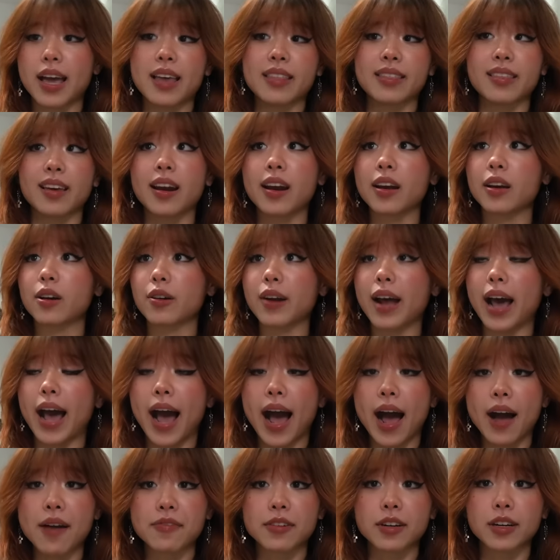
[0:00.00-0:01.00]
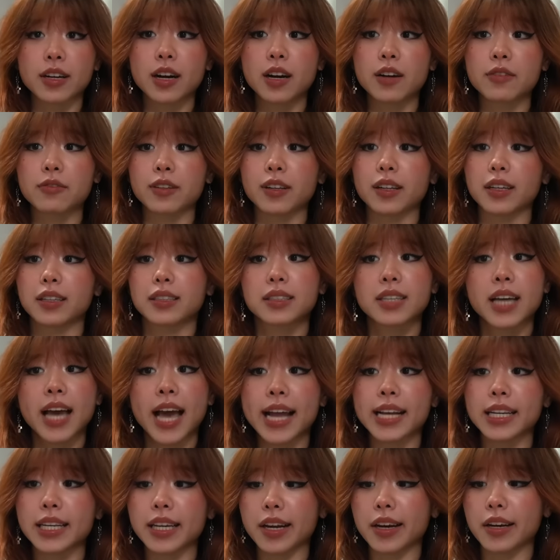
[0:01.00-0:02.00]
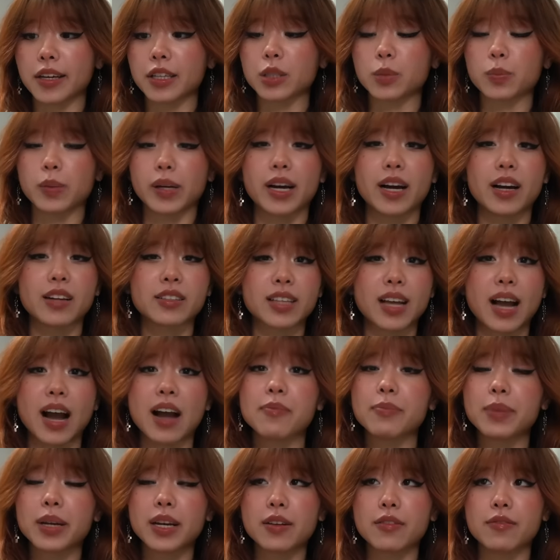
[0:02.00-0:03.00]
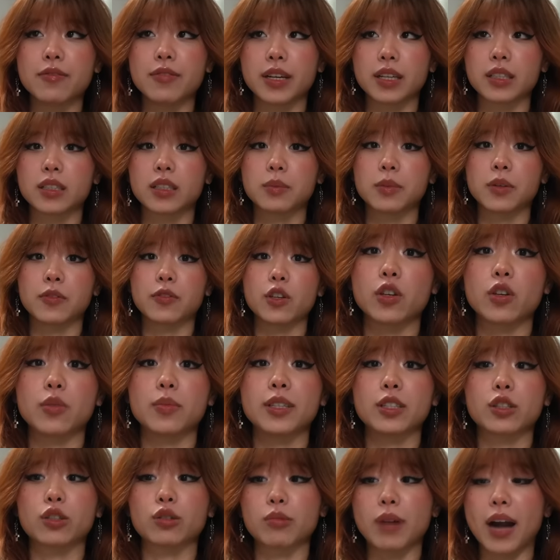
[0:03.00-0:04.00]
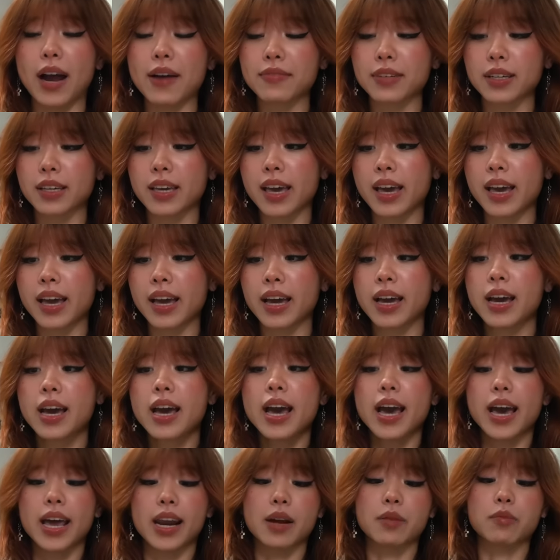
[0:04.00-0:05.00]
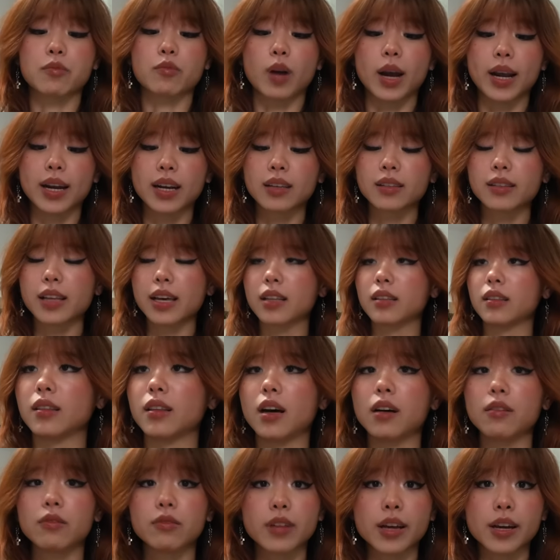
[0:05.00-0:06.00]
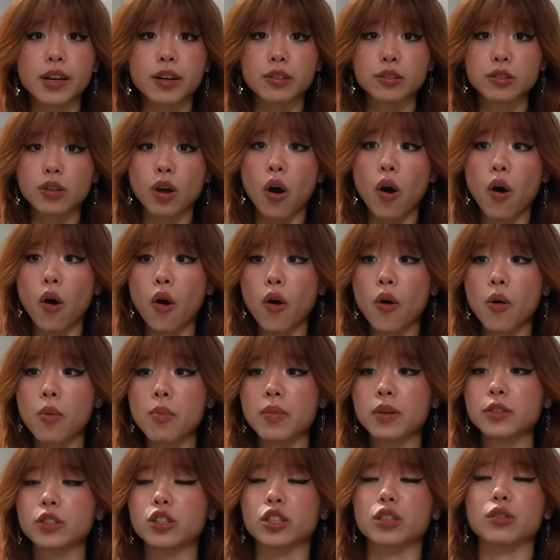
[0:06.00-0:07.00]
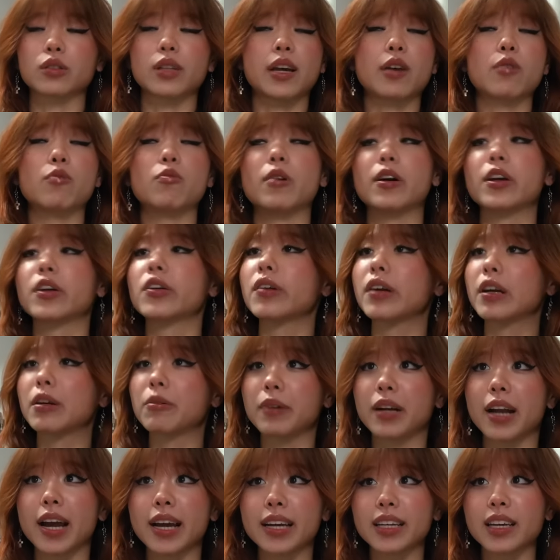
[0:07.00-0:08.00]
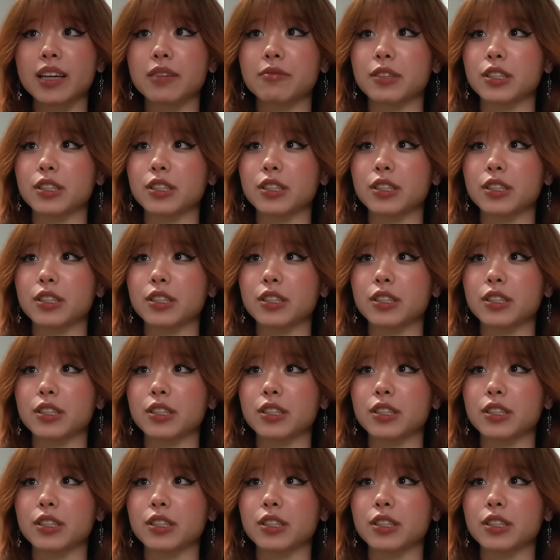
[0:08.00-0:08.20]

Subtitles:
and then I go to Africa for like 10 years because I've been a victim of human trafficking and I'm writing like love letters home, just like wondering when I can